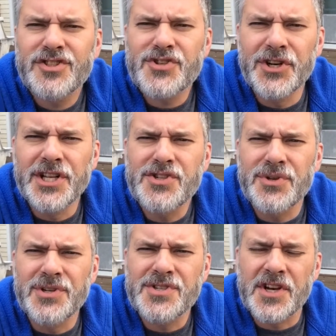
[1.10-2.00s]
discerning
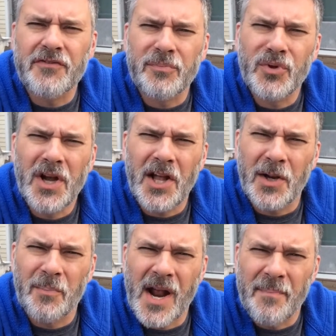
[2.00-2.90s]
shootist here for blue
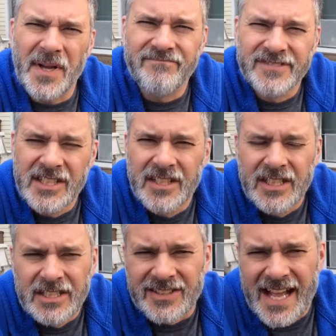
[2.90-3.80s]
collar prepping.
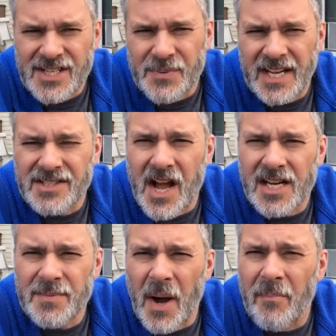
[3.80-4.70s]
Last week I
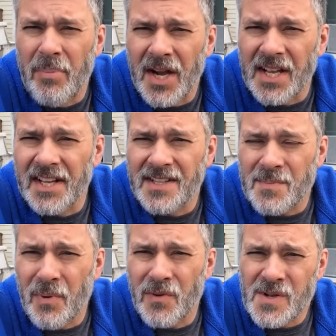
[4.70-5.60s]
talked about bugging in
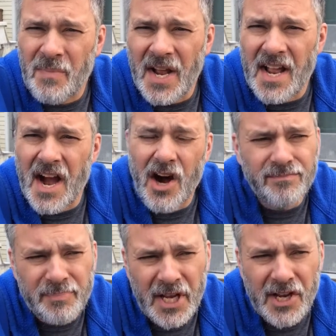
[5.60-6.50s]
as opposed to bugging out,
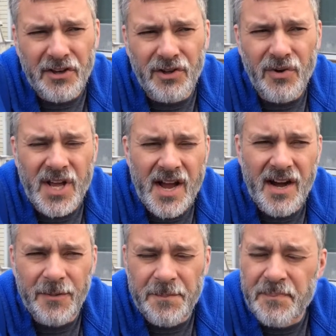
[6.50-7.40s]
picking your
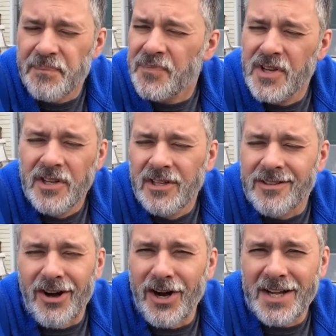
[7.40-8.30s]
locale,
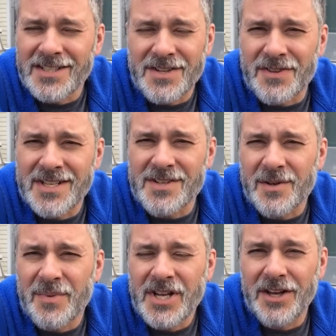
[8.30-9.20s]
all kinds of things that
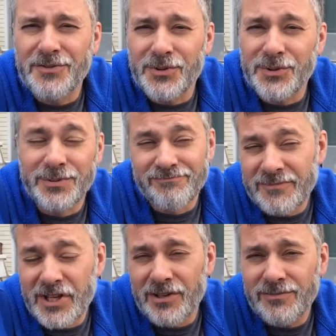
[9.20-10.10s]
can be done through,
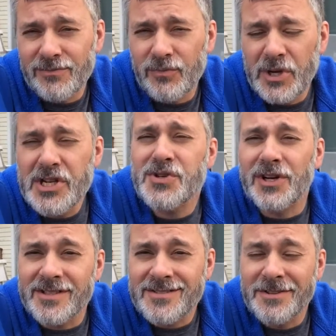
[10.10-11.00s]
you know,
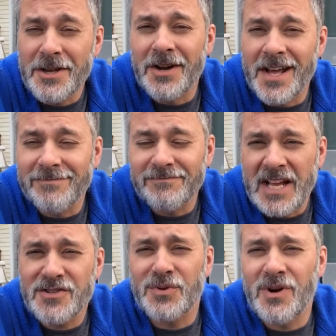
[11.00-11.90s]
research, the internet,
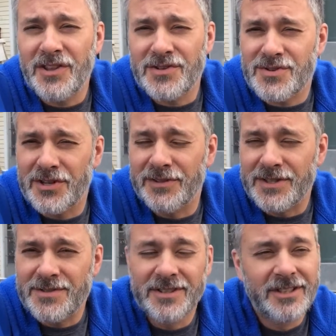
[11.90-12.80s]
National Weather
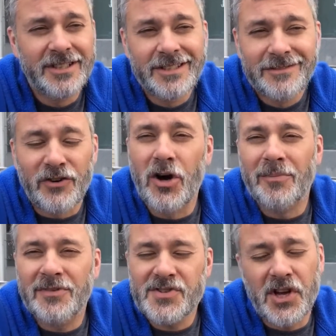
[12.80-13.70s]
Service,
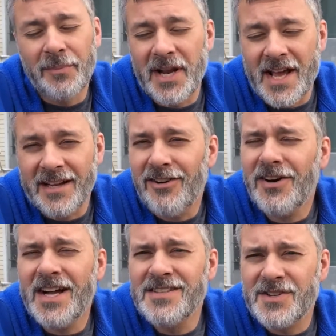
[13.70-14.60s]
Farmer's Almanac,
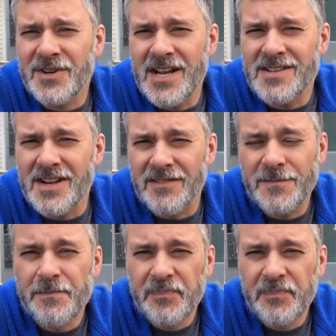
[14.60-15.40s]
all kinds of crazy enough.